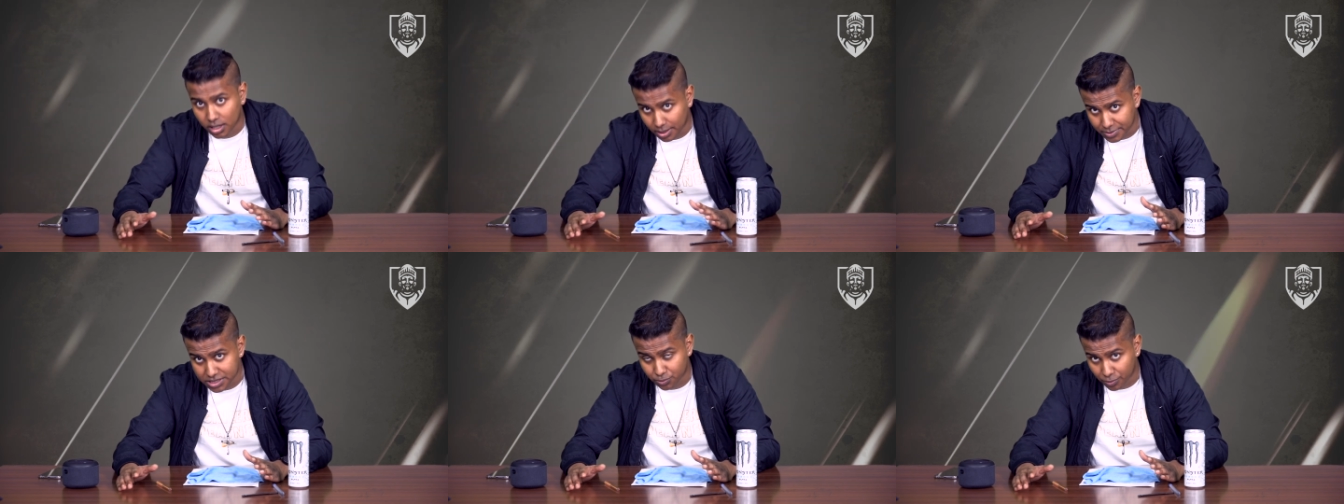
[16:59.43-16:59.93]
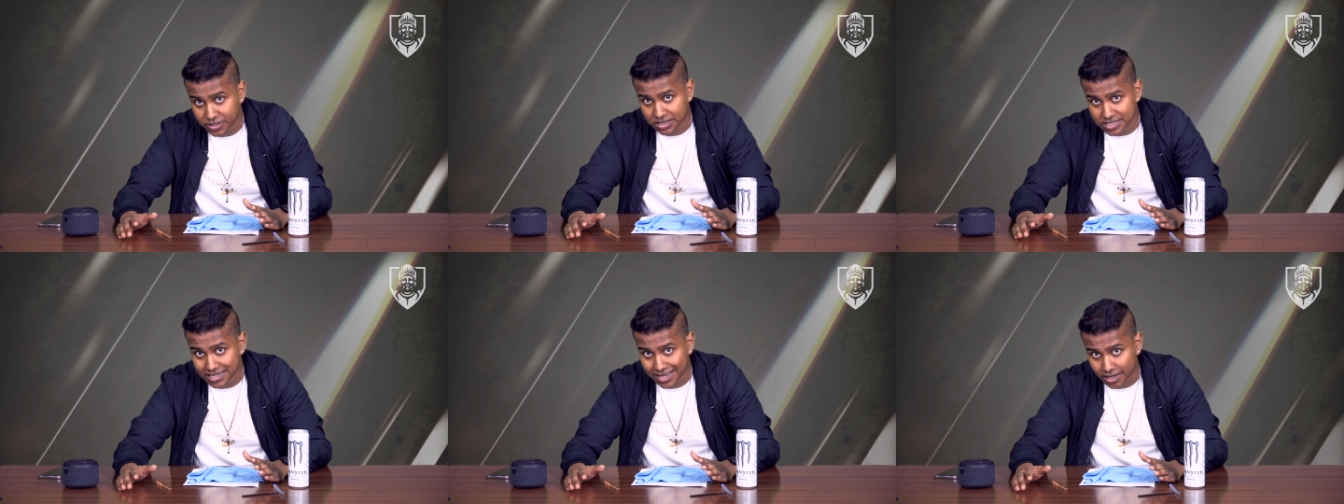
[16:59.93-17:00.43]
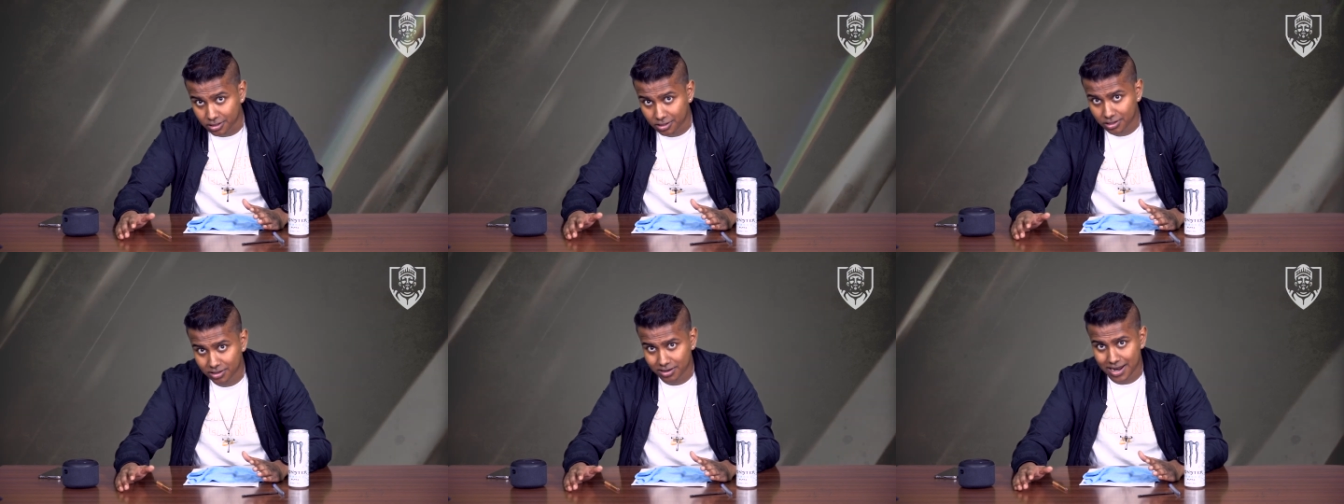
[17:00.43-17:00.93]
let me repeat this again
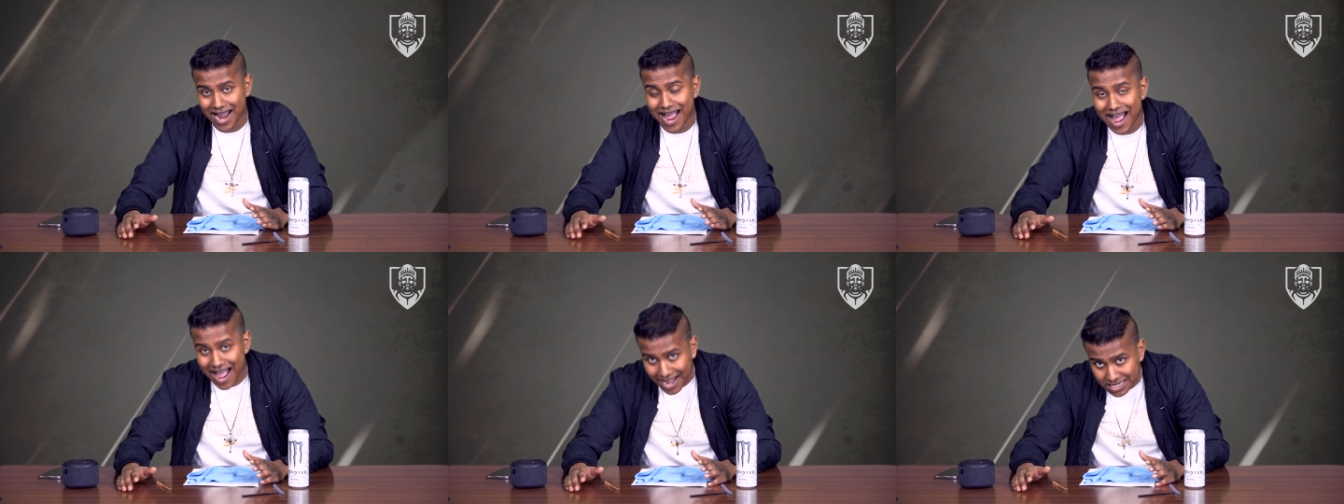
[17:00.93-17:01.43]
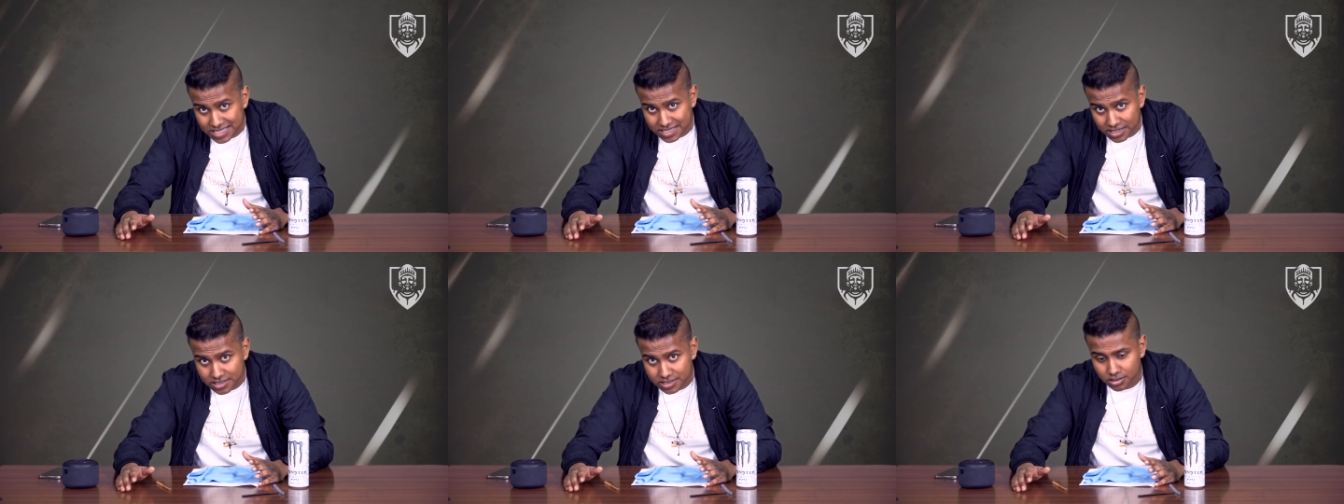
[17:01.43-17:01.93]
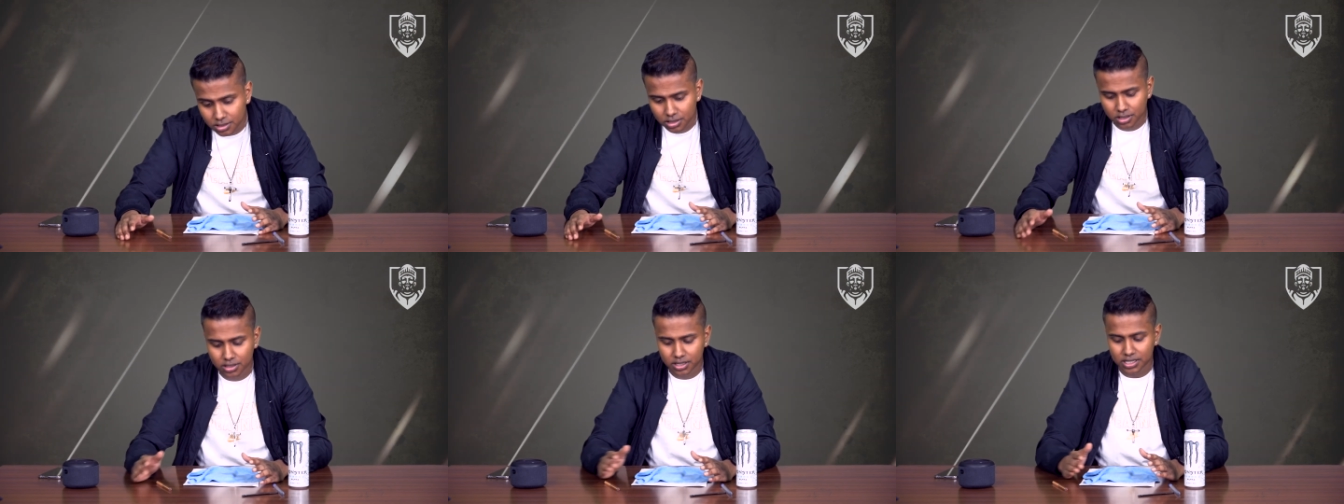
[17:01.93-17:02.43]
access
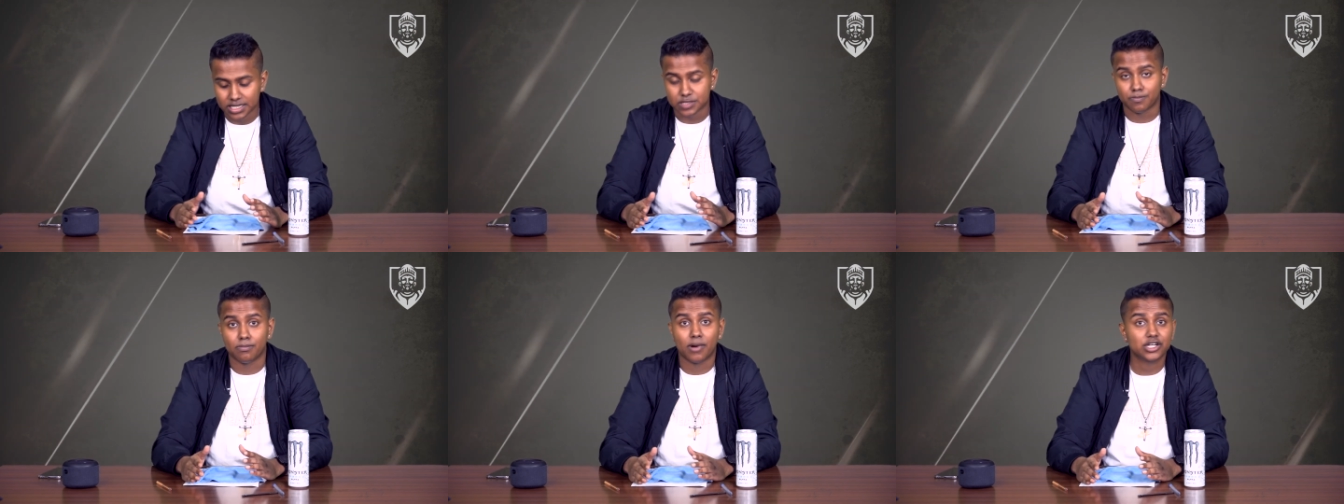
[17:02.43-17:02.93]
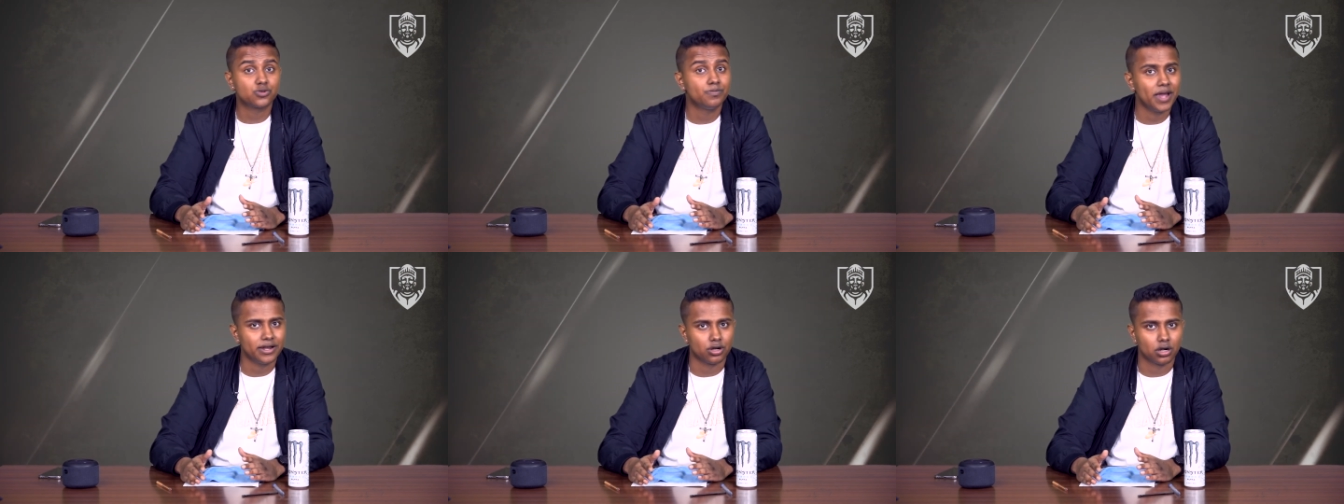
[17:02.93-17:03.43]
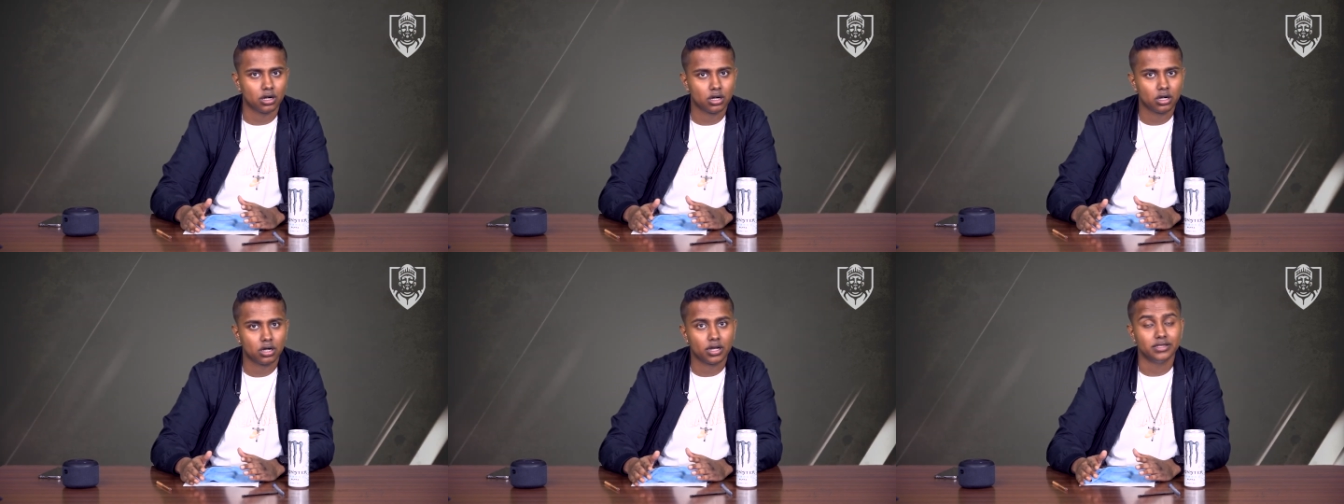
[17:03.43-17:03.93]
is much better
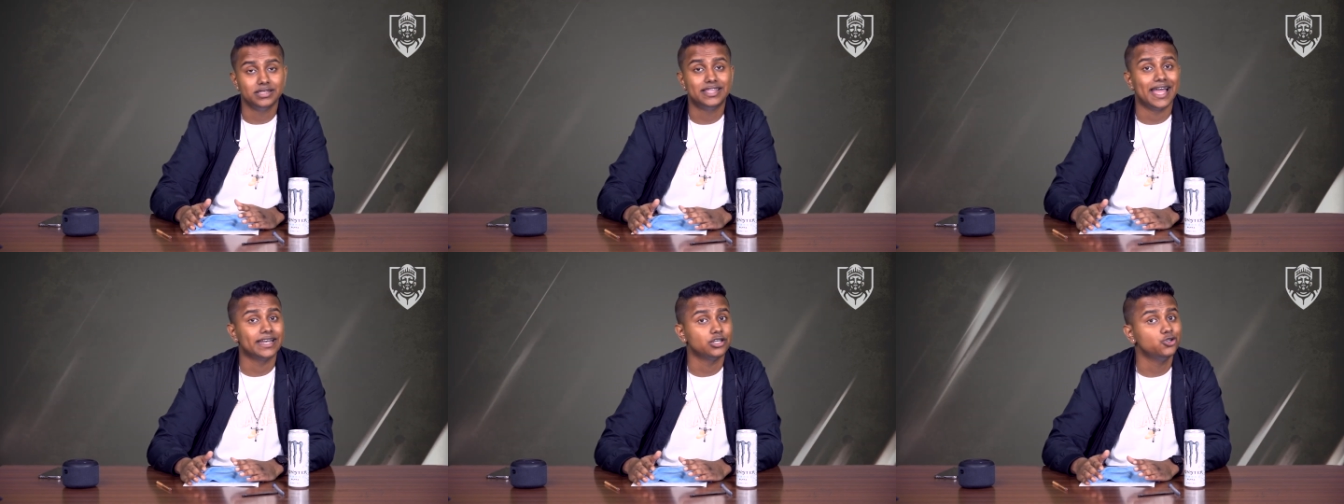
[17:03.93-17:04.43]
than